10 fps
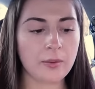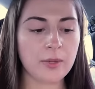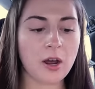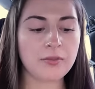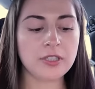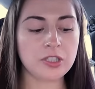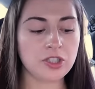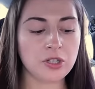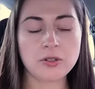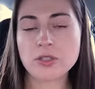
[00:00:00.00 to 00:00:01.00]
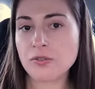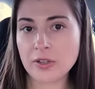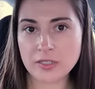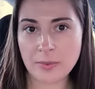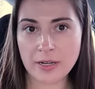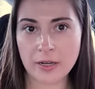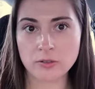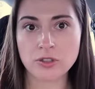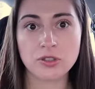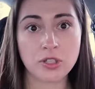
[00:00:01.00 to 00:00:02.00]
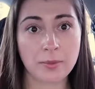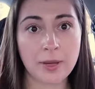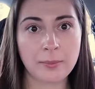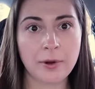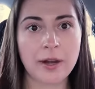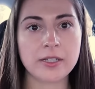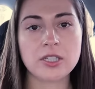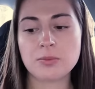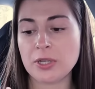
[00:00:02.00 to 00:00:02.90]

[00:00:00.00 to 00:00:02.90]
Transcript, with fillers: I mean, obviously she also fixed my nail, so it's not a bad price.